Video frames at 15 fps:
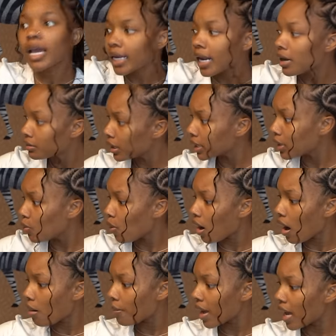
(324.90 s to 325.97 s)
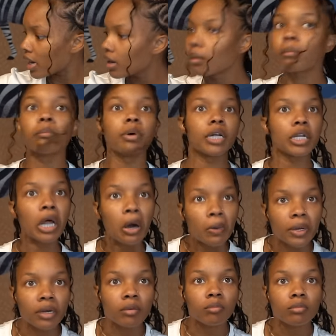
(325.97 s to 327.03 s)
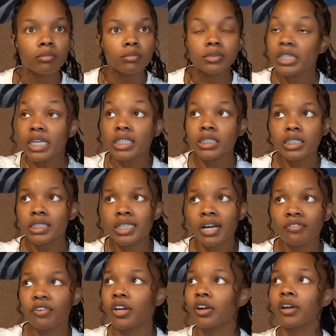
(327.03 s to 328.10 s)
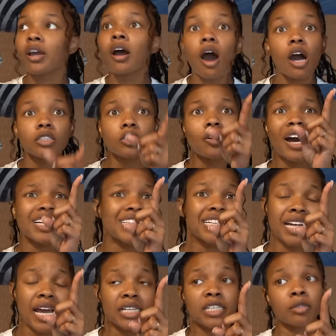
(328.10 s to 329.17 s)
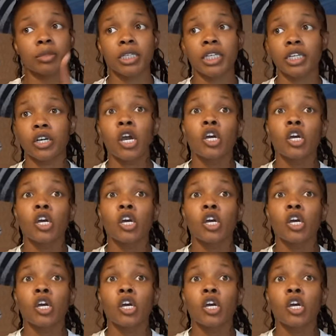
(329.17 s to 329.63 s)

And now look at where I'm at, below him. This is not fair. Also, I didn't ask to be here.